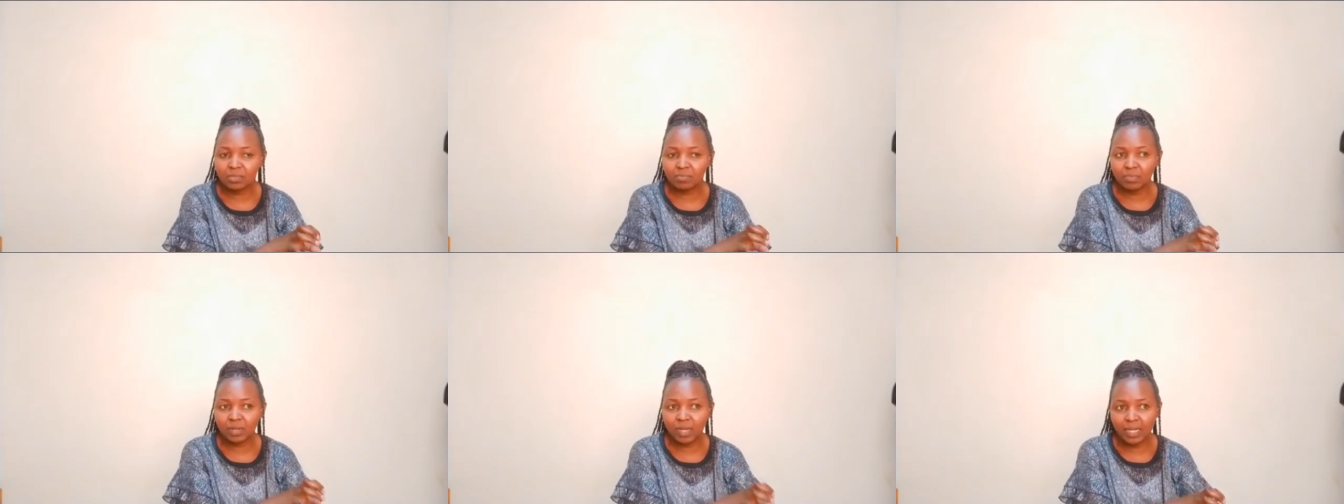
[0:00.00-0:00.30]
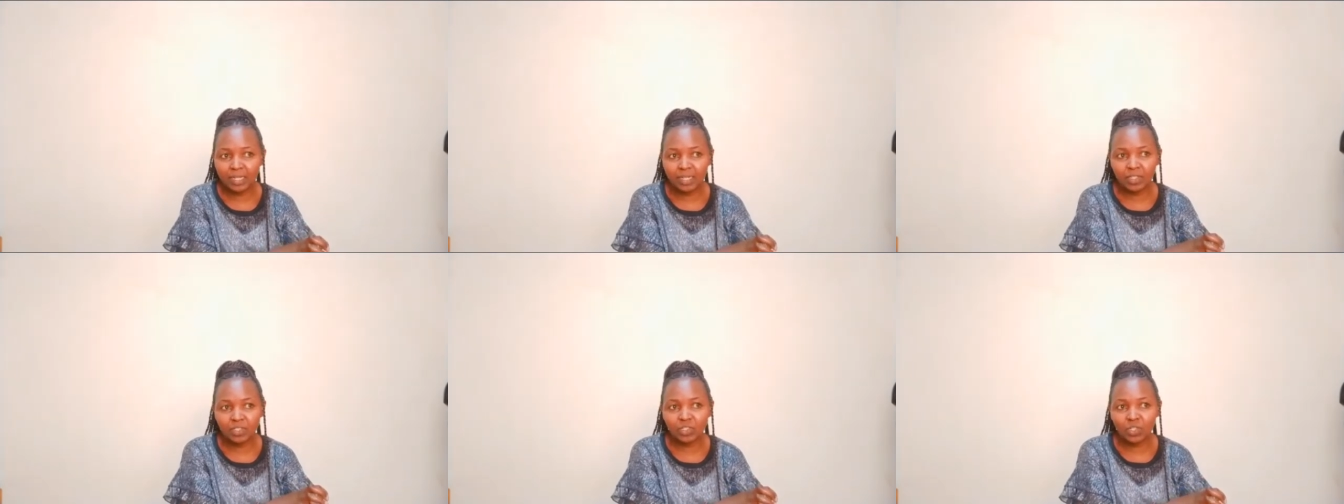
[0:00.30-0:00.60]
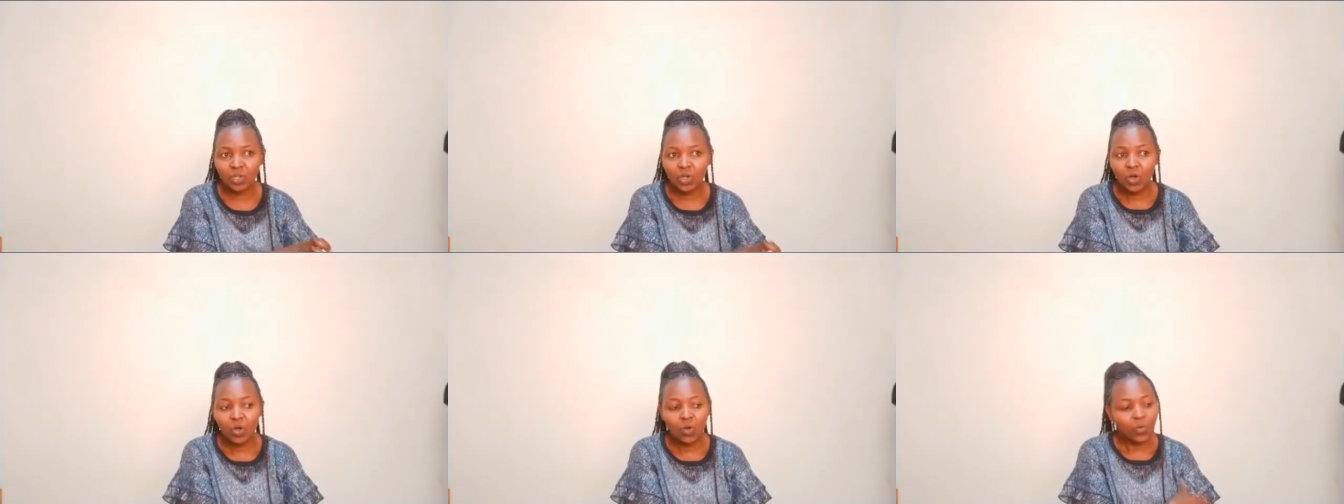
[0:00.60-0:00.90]
burnout.
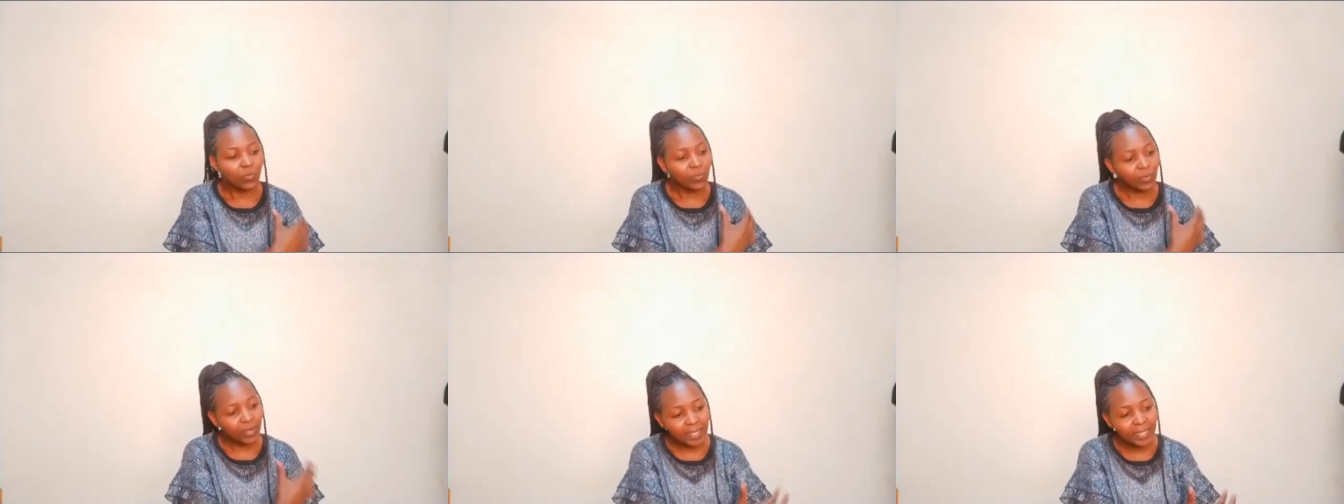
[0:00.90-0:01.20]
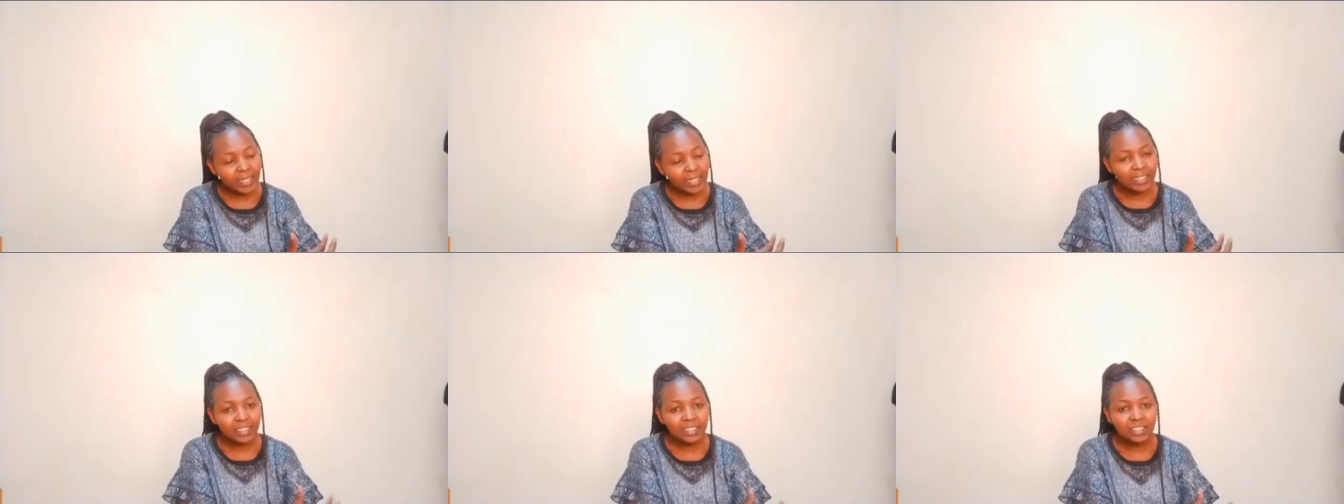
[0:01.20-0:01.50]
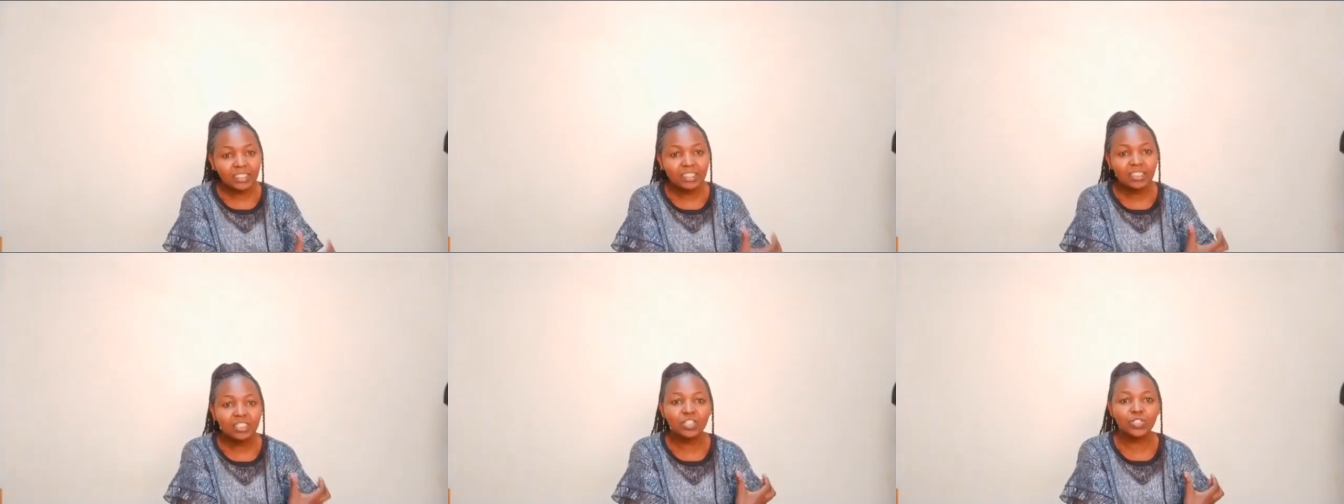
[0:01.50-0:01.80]
Well,
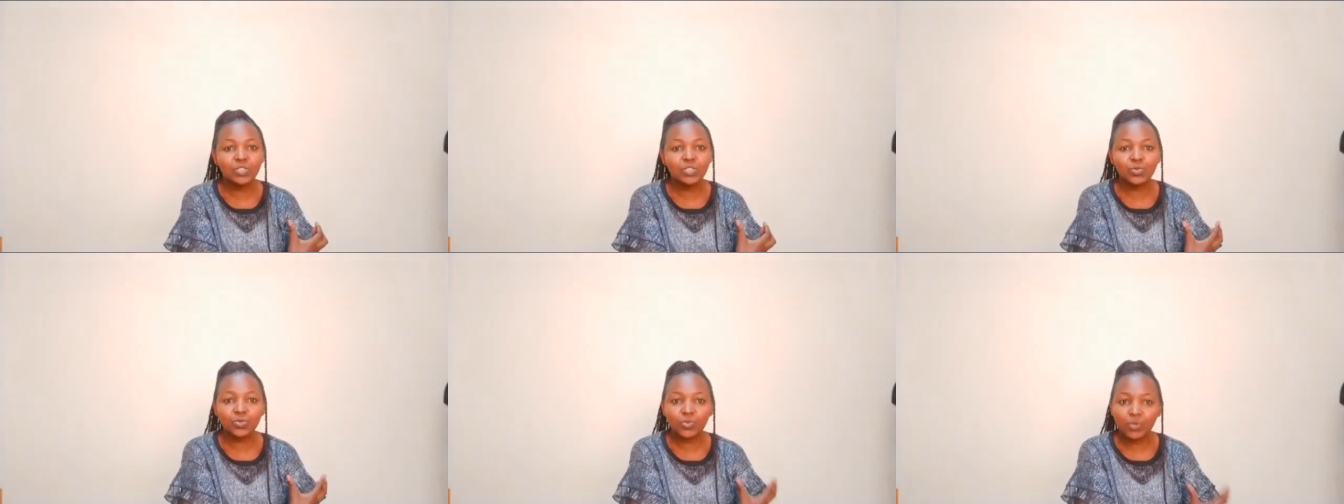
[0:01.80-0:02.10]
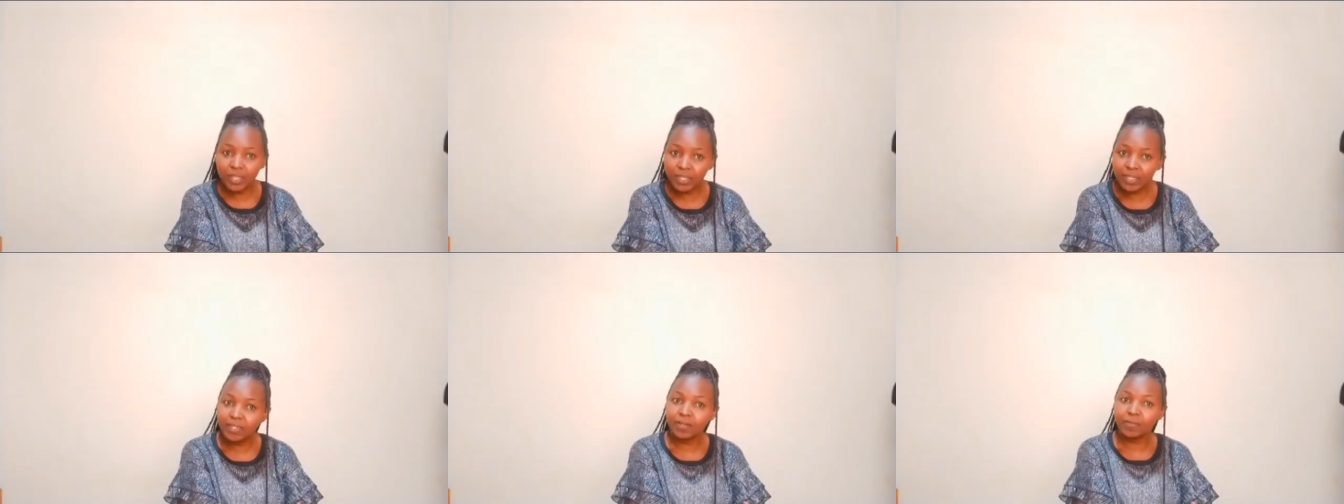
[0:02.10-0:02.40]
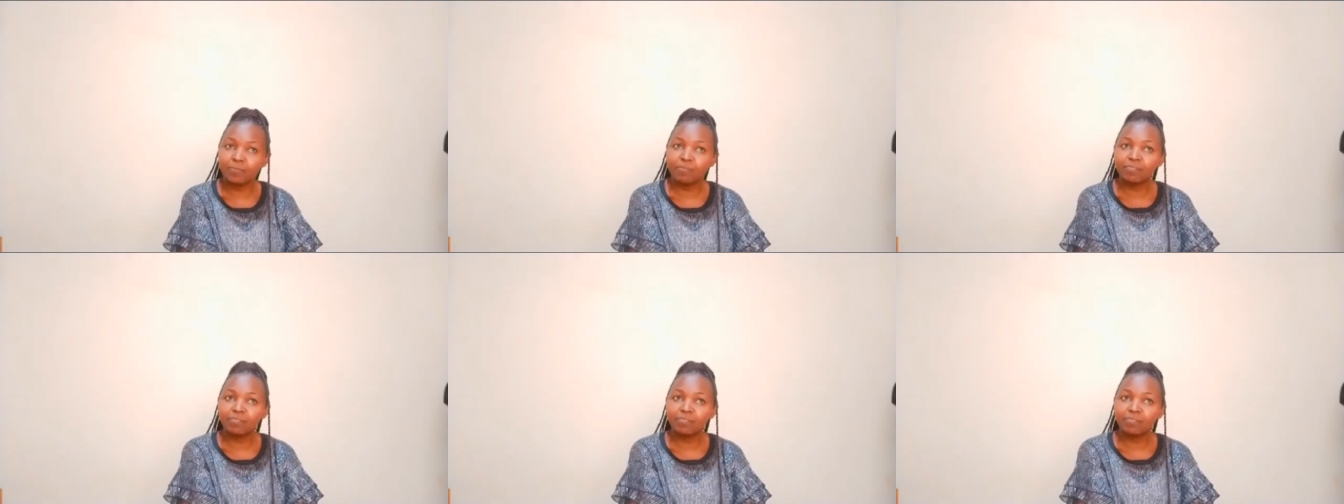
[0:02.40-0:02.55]
it is real.